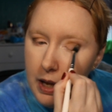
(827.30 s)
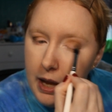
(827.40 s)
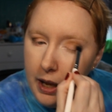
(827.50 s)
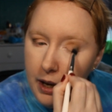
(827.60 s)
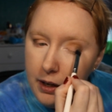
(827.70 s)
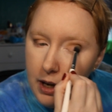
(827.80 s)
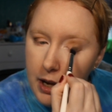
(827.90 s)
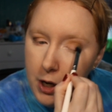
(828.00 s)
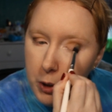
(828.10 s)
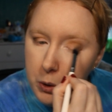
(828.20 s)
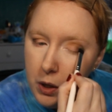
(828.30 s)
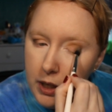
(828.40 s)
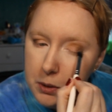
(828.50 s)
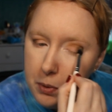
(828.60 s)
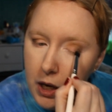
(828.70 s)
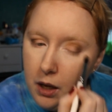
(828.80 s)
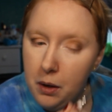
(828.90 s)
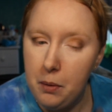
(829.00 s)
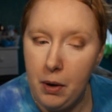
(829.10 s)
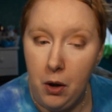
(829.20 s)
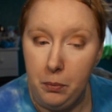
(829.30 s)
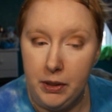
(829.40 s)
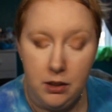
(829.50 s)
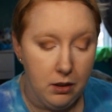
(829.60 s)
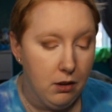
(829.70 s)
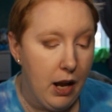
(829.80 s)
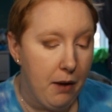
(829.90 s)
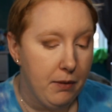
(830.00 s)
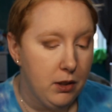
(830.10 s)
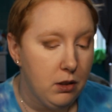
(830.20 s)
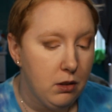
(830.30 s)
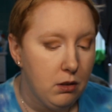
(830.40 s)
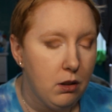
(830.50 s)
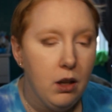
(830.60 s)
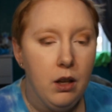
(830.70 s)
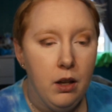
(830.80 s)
And I know you guys probably still have this